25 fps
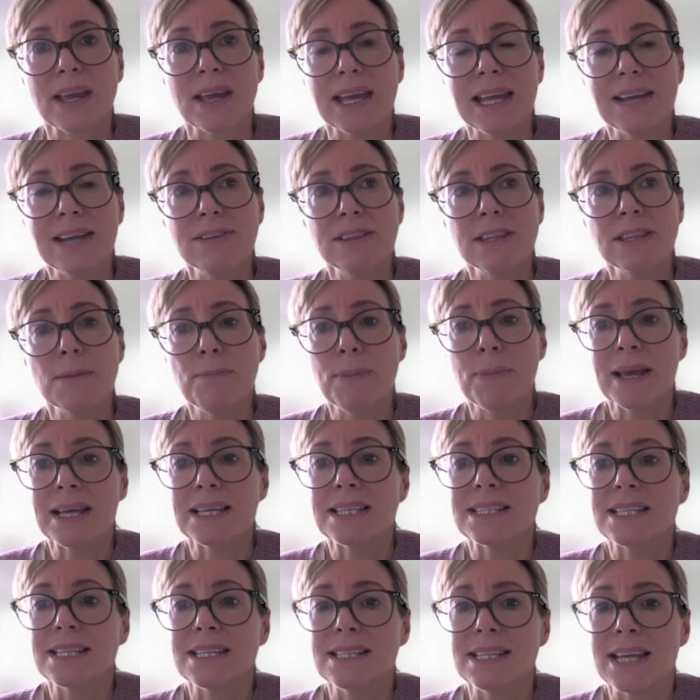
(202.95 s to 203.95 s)
even the
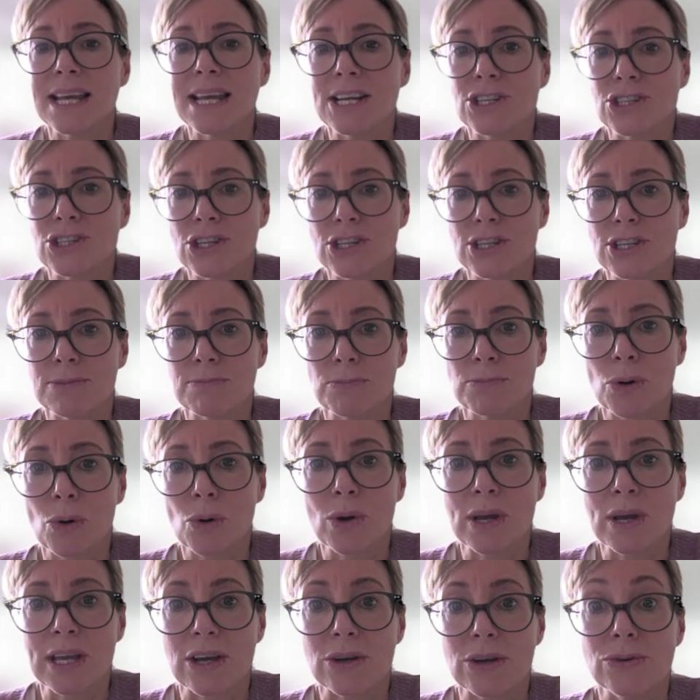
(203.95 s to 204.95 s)
best intentioned
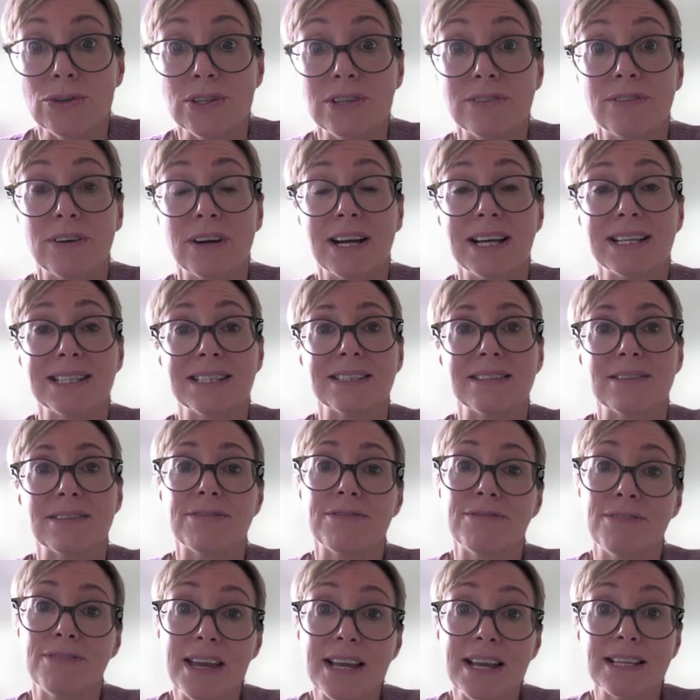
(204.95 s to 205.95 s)
employer who devises a
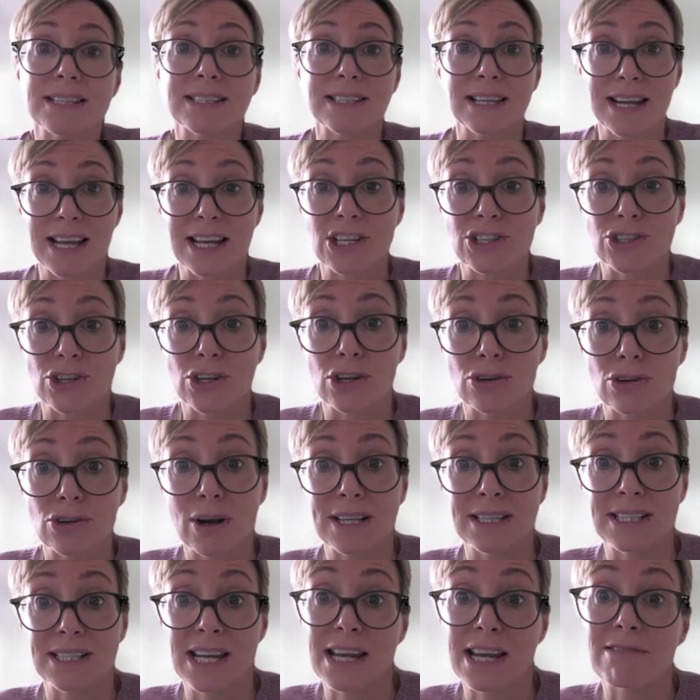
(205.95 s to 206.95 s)
fair selection
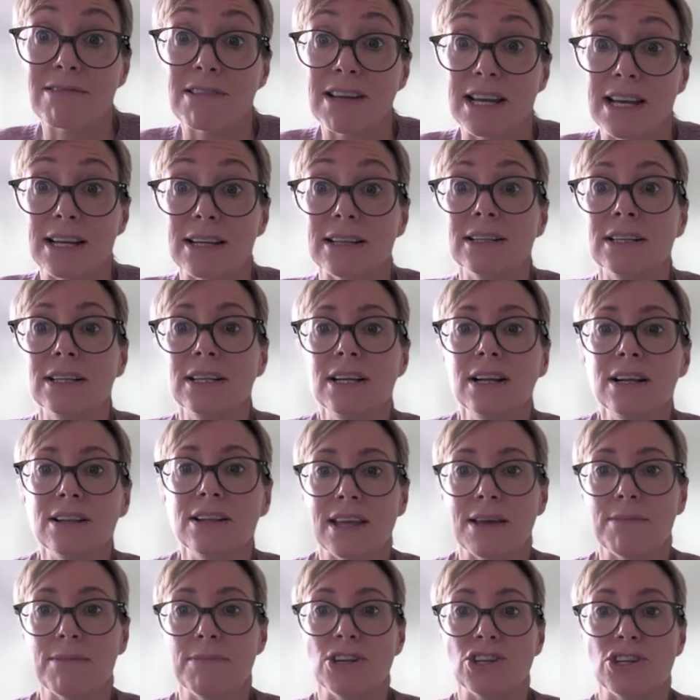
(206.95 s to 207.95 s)
criteria
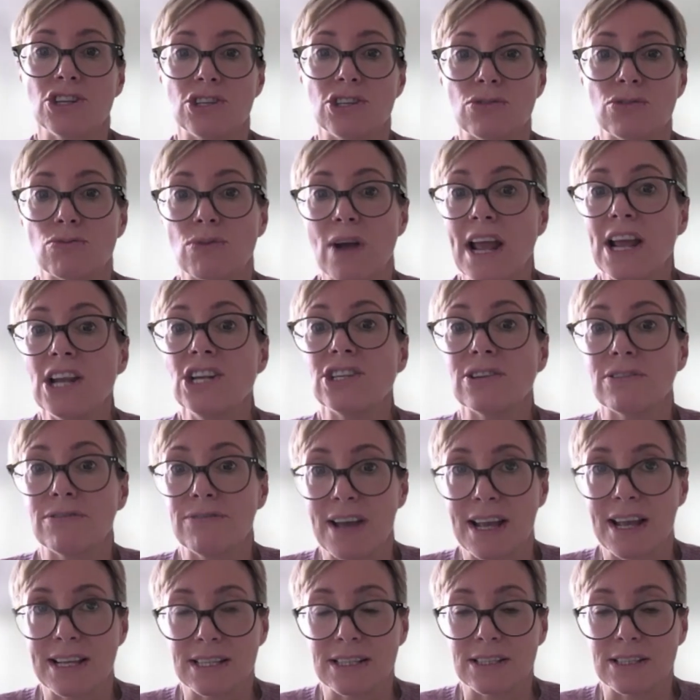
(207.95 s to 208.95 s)
that measures a range of
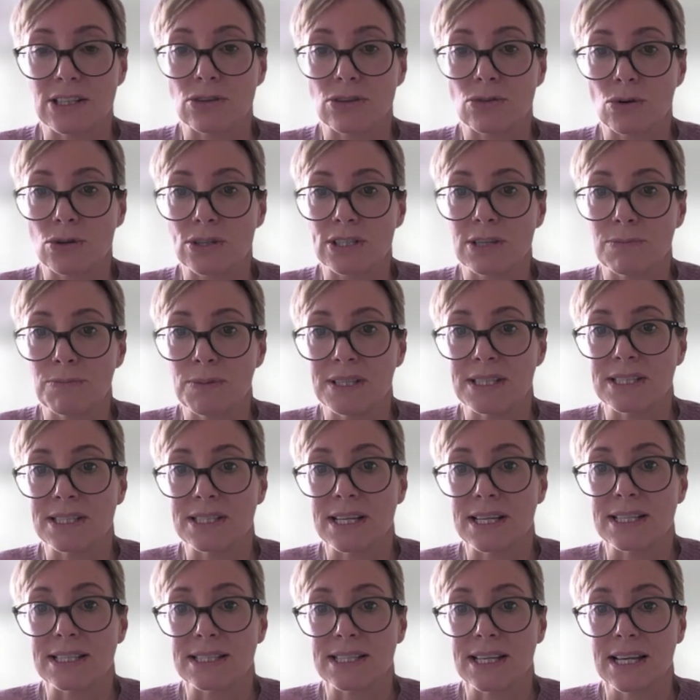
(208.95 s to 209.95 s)
facets across the
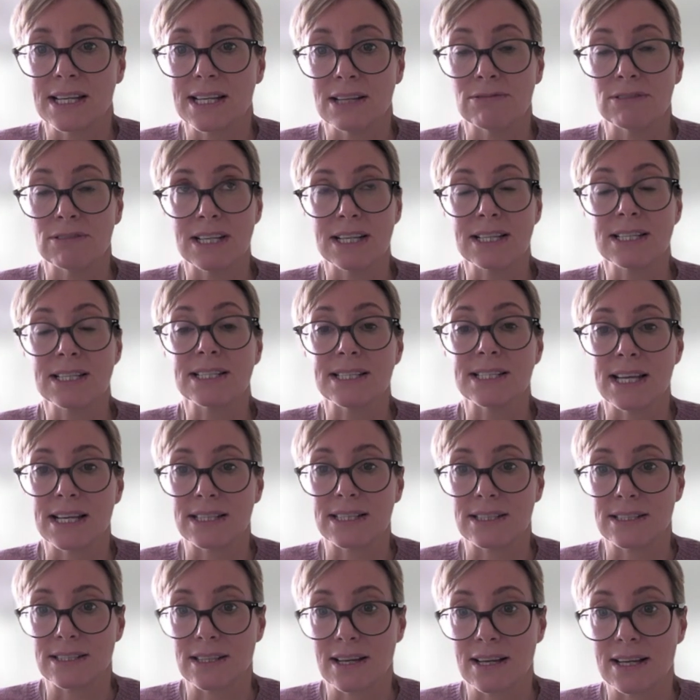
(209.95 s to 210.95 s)
business in a redundancy
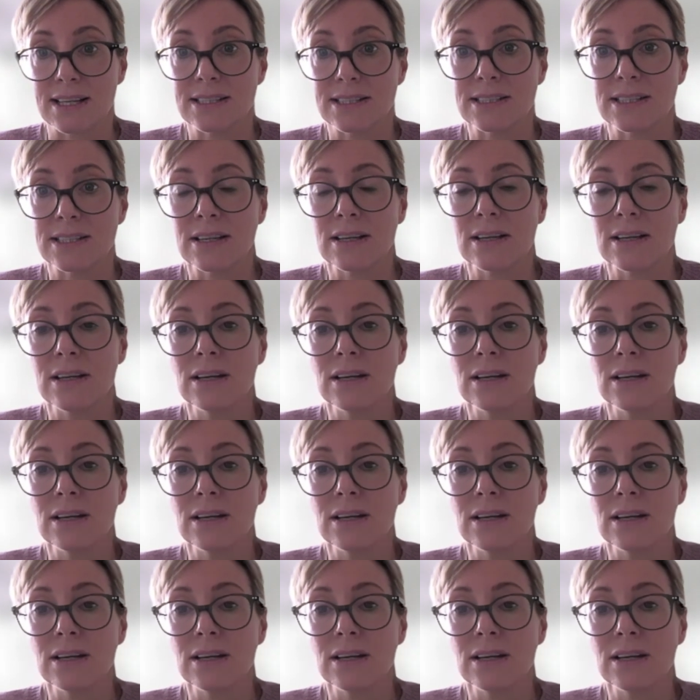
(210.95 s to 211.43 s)
exercise,